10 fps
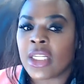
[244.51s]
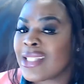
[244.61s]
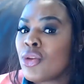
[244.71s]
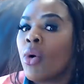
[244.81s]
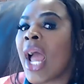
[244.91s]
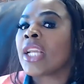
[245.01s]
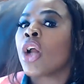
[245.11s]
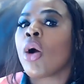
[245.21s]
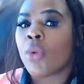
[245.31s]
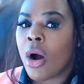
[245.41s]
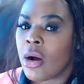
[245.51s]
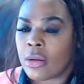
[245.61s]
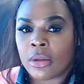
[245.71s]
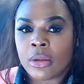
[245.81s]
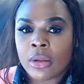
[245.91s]
So you got it all wrong.
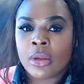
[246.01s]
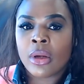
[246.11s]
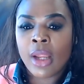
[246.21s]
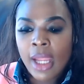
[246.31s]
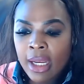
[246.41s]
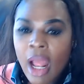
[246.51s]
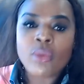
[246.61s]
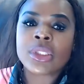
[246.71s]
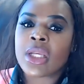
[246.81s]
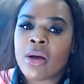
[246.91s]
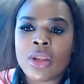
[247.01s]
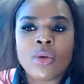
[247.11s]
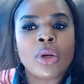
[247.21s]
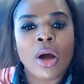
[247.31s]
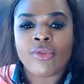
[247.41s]
And I will tell you
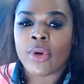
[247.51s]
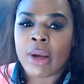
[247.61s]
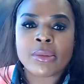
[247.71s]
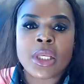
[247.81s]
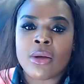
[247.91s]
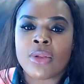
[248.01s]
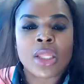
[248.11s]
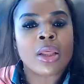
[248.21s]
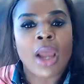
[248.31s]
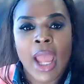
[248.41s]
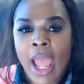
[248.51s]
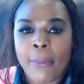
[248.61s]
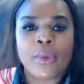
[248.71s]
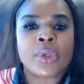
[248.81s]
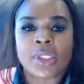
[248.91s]
and offer up to you that the
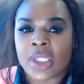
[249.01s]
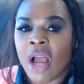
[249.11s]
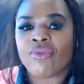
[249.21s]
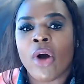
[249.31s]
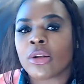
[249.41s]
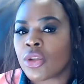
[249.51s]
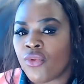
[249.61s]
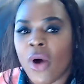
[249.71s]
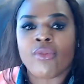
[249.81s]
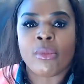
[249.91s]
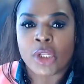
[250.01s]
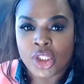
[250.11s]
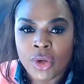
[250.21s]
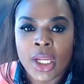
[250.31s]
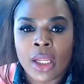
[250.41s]
apple does not fall too far from the
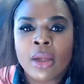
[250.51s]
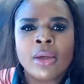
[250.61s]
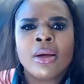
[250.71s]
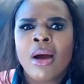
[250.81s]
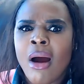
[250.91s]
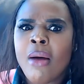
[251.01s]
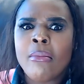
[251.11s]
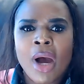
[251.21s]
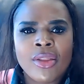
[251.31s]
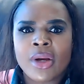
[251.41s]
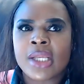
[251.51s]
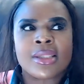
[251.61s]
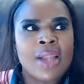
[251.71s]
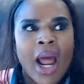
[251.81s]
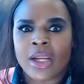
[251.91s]
tree. Her mother is
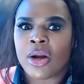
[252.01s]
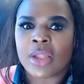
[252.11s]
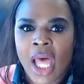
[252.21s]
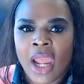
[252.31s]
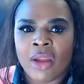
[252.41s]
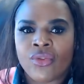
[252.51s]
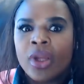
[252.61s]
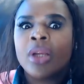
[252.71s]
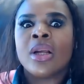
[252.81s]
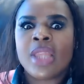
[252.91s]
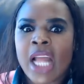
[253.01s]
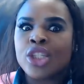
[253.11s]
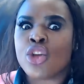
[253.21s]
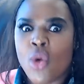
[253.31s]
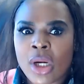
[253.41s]
not in her life. That's
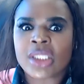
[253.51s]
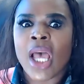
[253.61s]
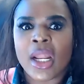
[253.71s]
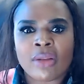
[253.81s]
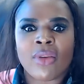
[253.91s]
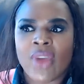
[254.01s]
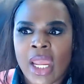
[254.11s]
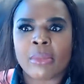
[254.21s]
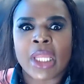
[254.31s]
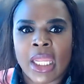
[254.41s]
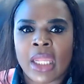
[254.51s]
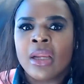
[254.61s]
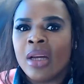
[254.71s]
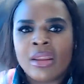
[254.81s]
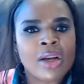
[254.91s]
your side of the family.
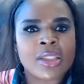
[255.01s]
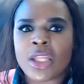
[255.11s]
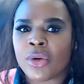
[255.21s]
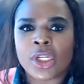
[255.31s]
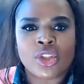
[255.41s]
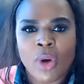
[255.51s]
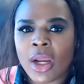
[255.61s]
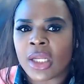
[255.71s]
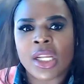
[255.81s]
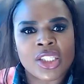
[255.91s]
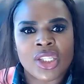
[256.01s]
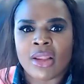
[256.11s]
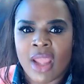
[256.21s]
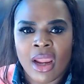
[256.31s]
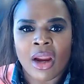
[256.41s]
There's either a drug addiction
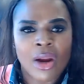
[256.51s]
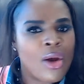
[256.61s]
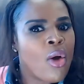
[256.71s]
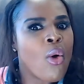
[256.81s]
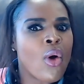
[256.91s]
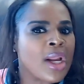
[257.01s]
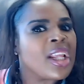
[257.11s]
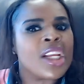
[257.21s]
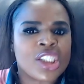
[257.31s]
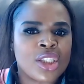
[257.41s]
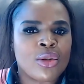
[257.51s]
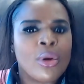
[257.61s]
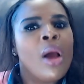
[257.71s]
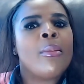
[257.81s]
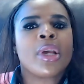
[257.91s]
there or an issue
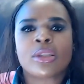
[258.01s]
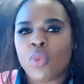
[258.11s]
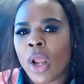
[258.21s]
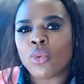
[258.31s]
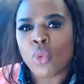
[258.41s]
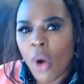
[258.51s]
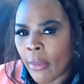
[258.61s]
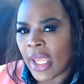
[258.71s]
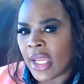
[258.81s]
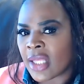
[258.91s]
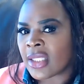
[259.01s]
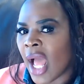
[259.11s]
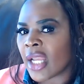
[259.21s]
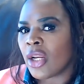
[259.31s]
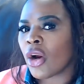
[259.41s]
because what woman is
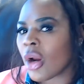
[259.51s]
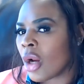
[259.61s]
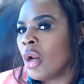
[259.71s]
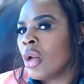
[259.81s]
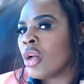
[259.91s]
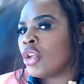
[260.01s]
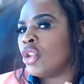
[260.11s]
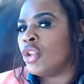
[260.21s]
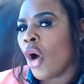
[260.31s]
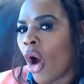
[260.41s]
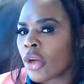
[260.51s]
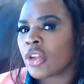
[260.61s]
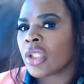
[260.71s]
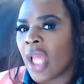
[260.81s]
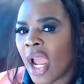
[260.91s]
not in her daughter's
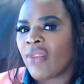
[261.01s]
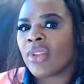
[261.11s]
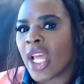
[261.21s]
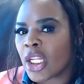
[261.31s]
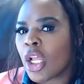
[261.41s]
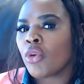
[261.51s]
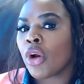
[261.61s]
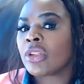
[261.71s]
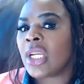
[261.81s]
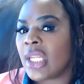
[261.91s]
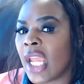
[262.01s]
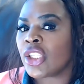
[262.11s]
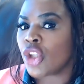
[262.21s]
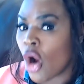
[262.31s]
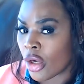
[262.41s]
life, let alone her teenage
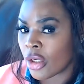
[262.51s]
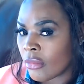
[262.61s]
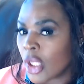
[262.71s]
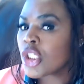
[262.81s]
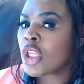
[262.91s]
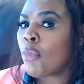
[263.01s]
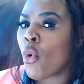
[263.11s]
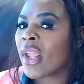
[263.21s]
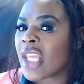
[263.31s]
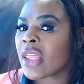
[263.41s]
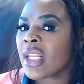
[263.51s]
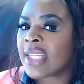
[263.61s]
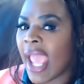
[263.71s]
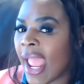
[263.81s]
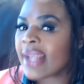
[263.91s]
daughter? to the point that the
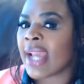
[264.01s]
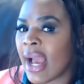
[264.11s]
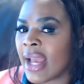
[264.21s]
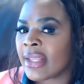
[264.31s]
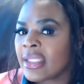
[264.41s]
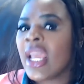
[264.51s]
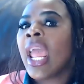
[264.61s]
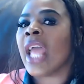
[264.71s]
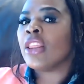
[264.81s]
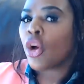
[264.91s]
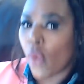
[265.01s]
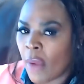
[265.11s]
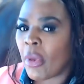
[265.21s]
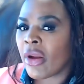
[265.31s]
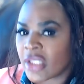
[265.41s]
dad dies and the
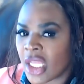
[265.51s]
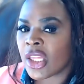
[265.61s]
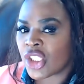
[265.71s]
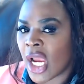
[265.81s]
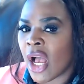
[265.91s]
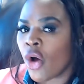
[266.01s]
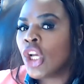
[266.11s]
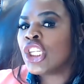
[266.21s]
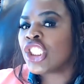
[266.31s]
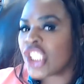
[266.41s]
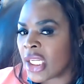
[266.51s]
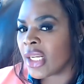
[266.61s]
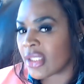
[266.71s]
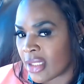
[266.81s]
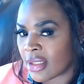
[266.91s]
grandparents get the child. She
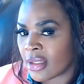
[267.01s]
doesn't.